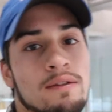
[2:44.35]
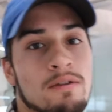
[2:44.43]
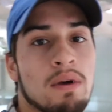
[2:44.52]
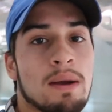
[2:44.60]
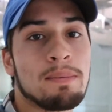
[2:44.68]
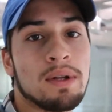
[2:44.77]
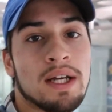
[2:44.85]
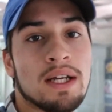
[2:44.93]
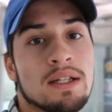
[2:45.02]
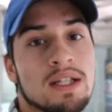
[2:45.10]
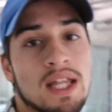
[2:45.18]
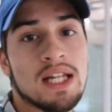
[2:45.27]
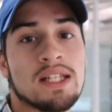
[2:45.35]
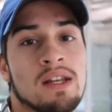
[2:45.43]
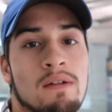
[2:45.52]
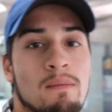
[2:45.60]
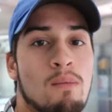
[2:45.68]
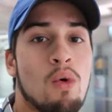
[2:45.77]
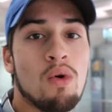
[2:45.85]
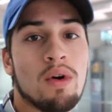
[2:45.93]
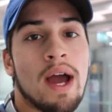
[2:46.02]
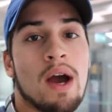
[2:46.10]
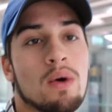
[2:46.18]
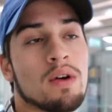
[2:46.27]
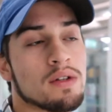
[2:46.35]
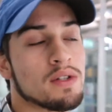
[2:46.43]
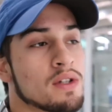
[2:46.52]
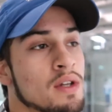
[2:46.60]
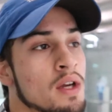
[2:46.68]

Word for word: for my plane, to then sit more hours